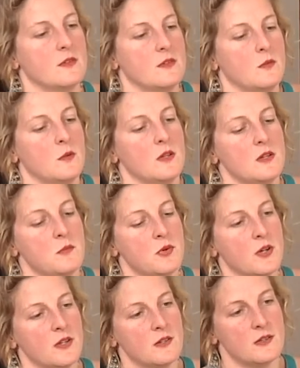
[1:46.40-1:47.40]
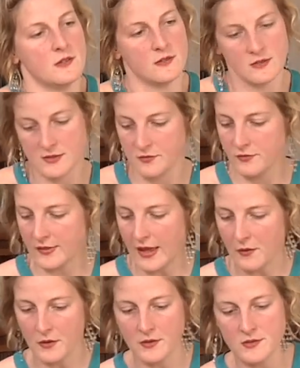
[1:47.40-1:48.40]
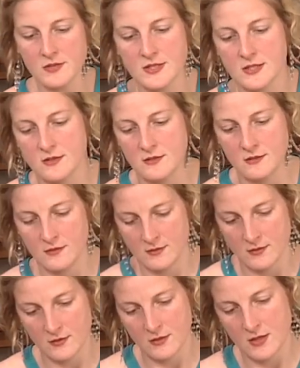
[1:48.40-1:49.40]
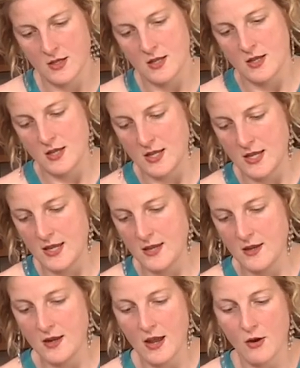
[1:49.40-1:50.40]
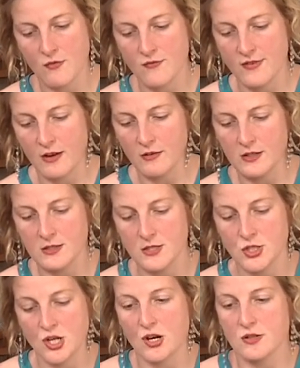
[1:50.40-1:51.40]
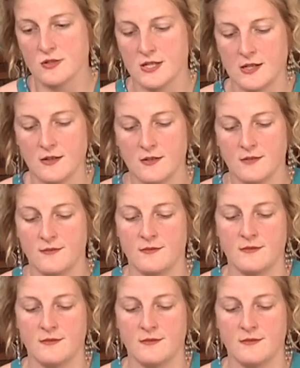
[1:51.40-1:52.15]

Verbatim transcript: So we're gonna put some flowers in our various jars here.